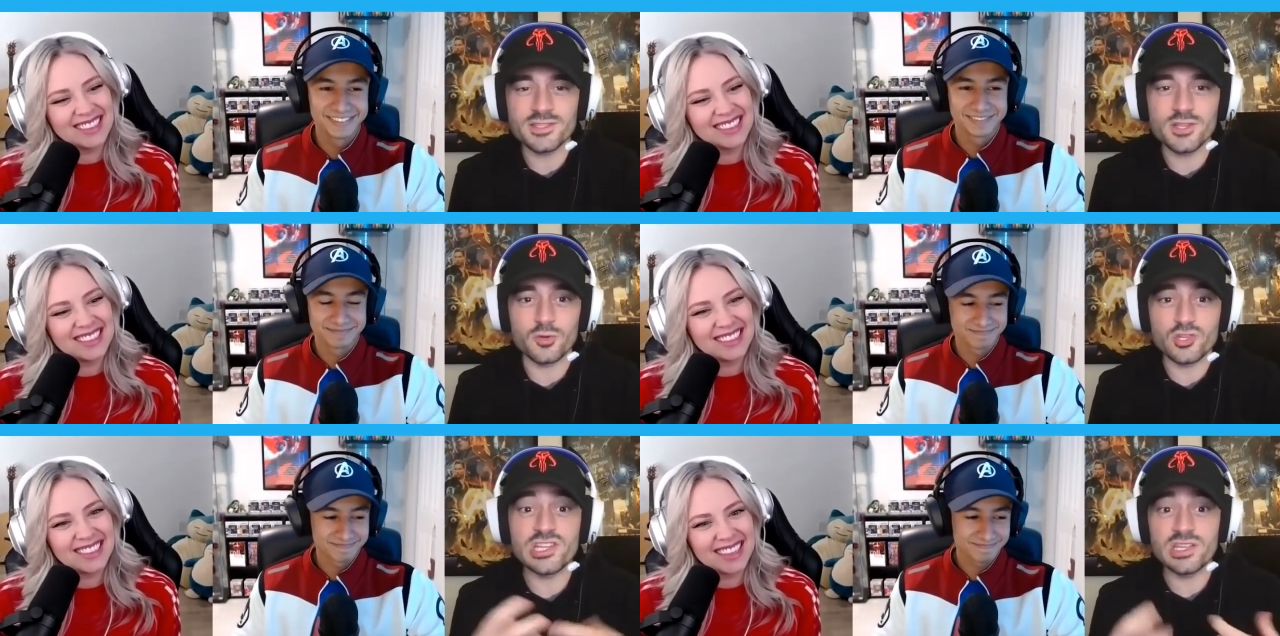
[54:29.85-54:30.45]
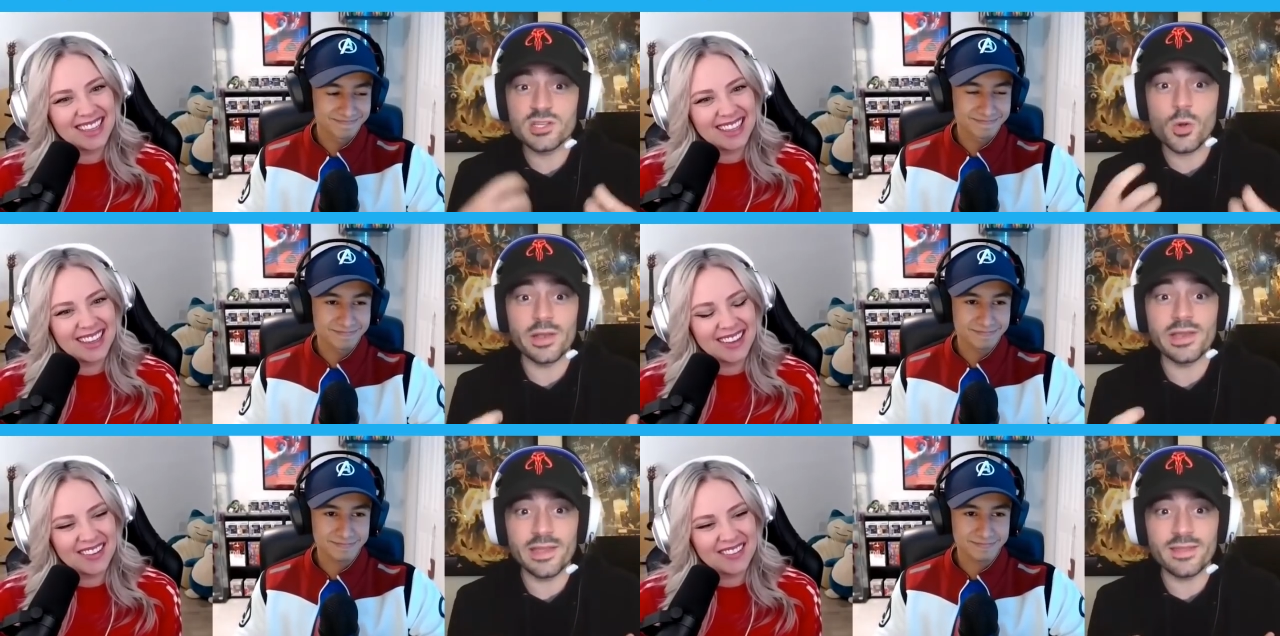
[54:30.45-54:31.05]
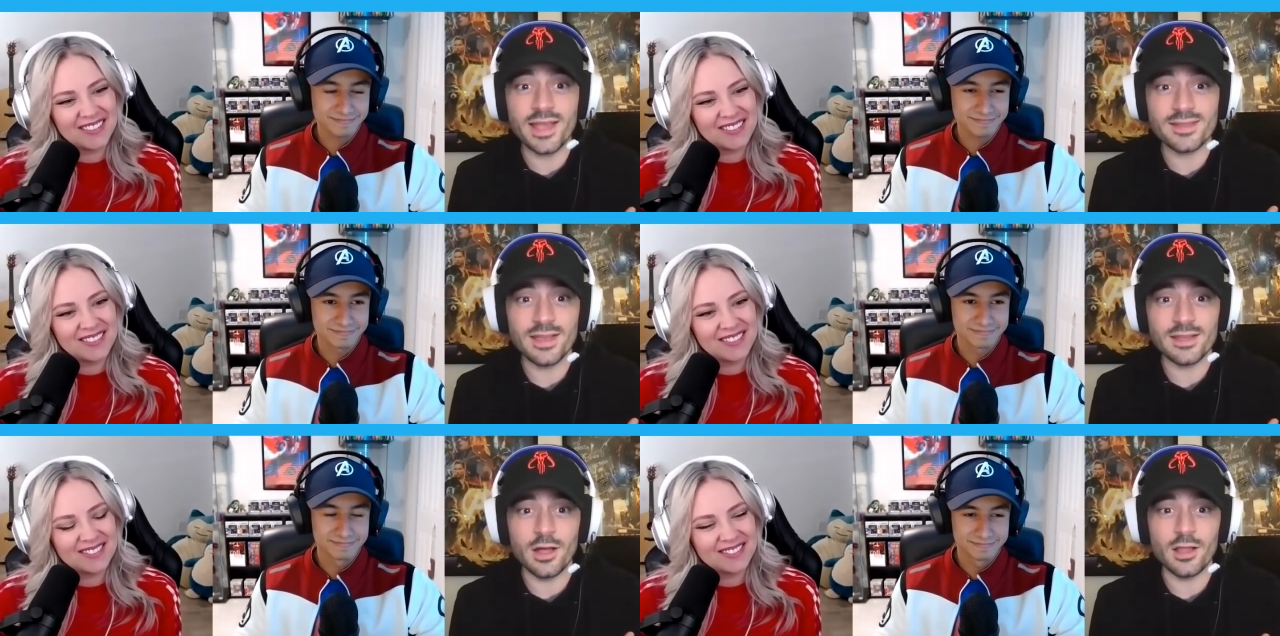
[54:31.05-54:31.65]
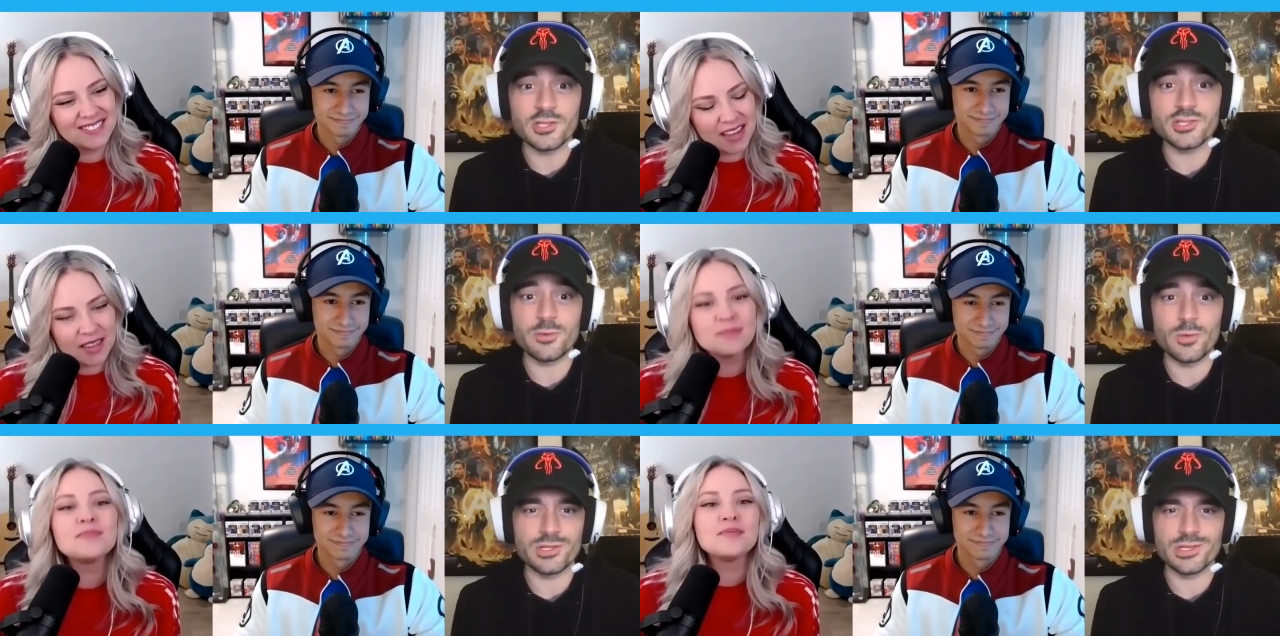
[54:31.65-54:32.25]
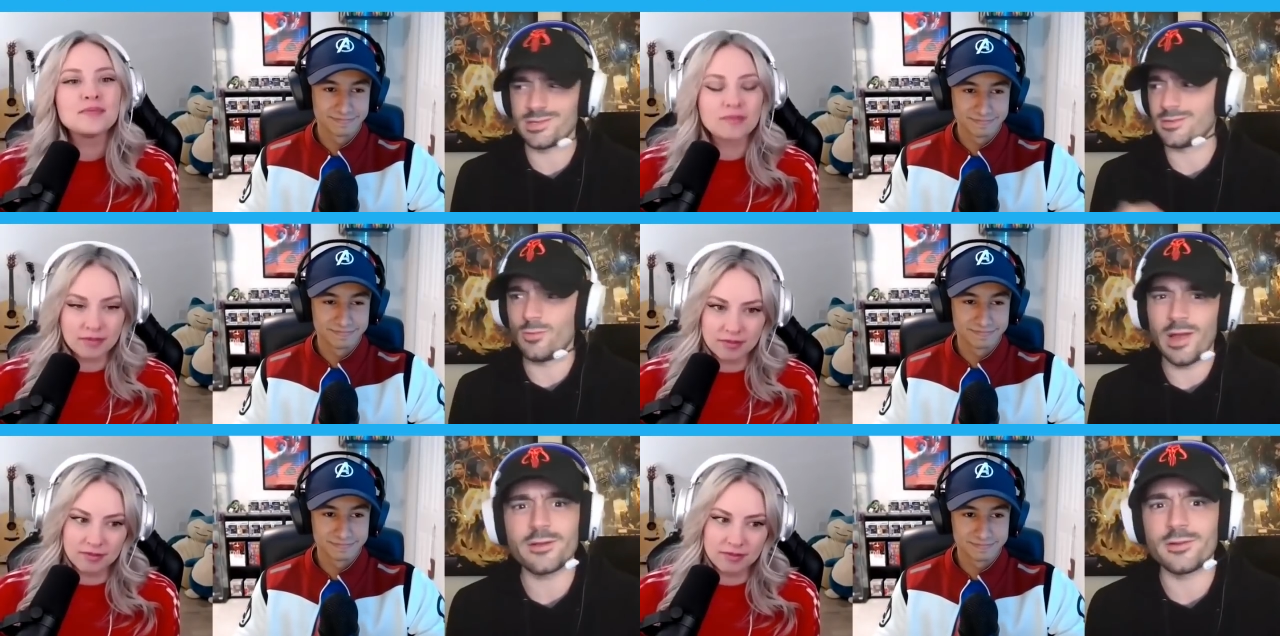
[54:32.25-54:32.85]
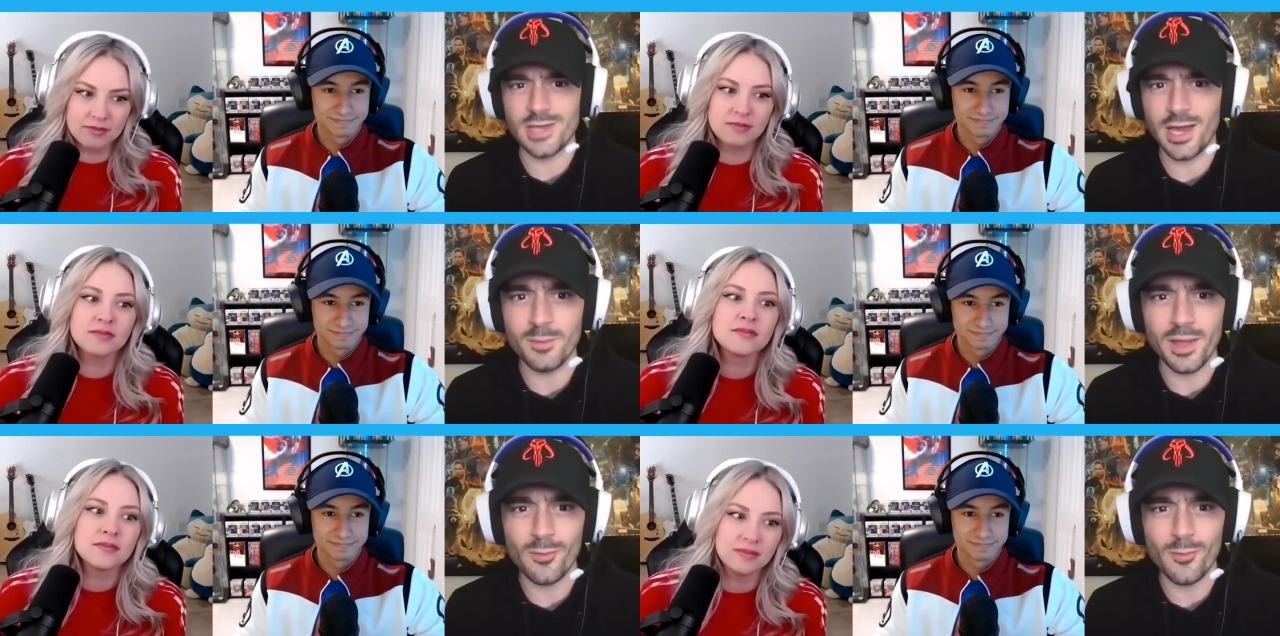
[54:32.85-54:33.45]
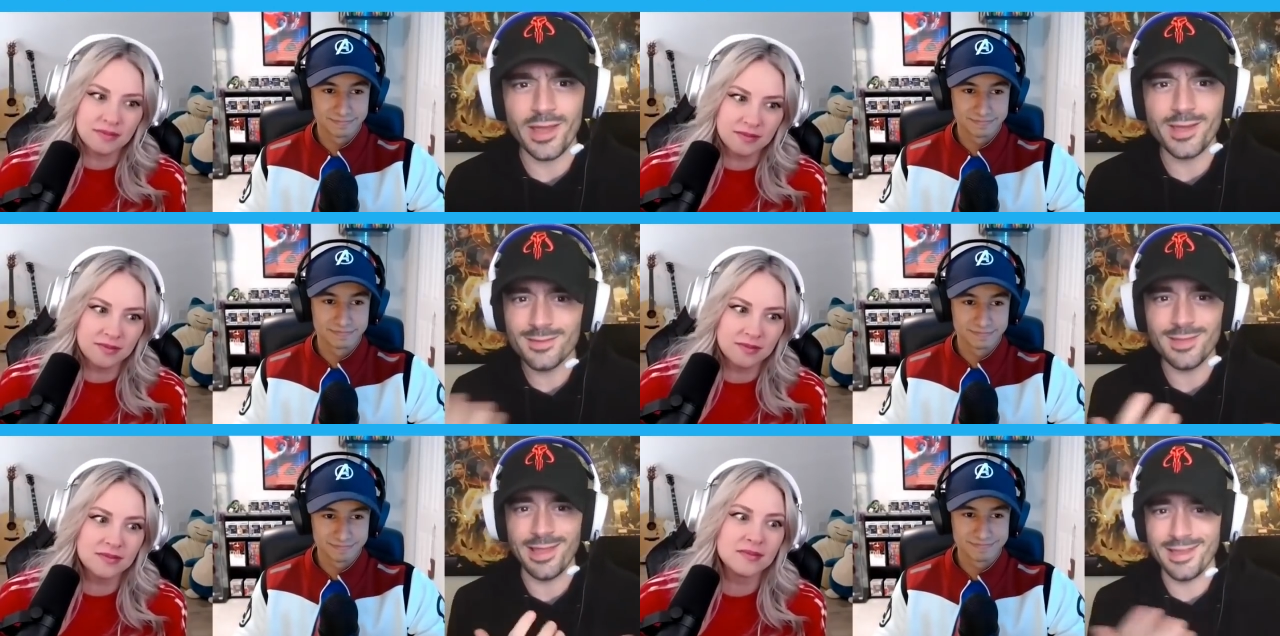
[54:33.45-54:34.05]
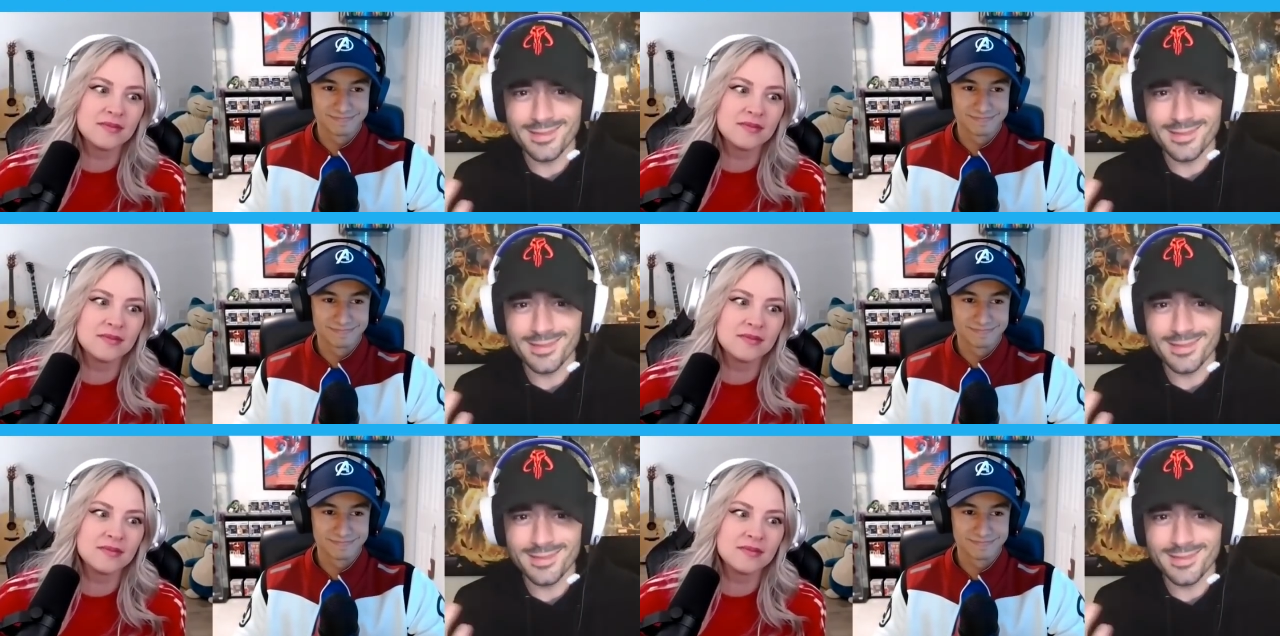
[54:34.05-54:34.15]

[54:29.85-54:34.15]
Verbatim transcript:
Speaker 1: So she is going to get that technology, which is record time, by the way. Like